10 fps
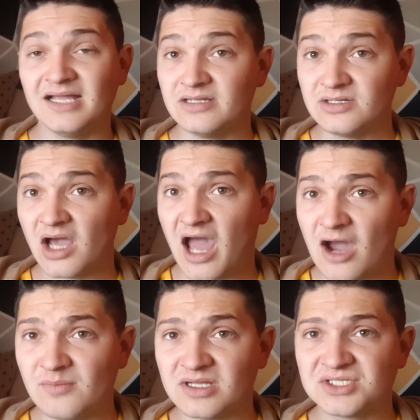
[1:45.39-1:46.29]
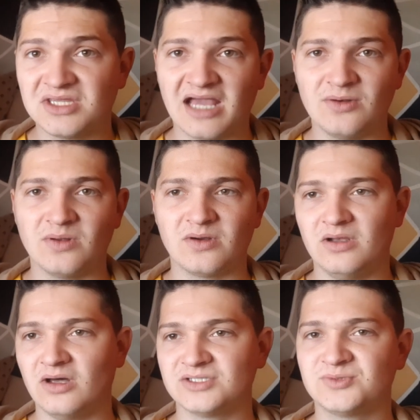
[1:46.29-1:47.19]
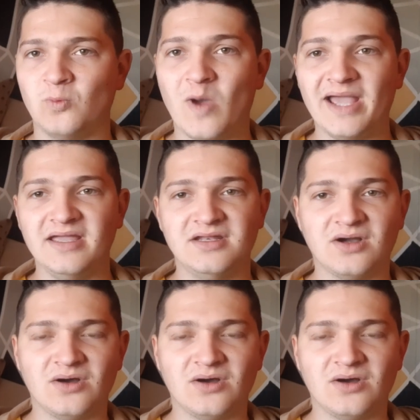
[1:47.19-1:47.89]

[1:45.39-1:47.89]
I don't know how much that loss weighed